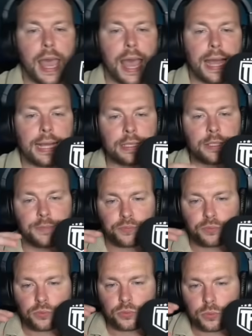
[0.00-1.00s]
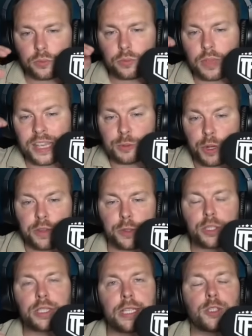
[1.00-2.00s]
And it's one of
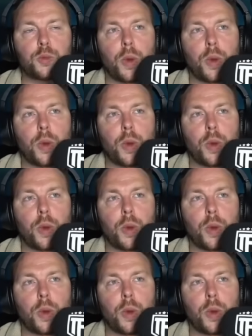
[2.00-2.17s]
those things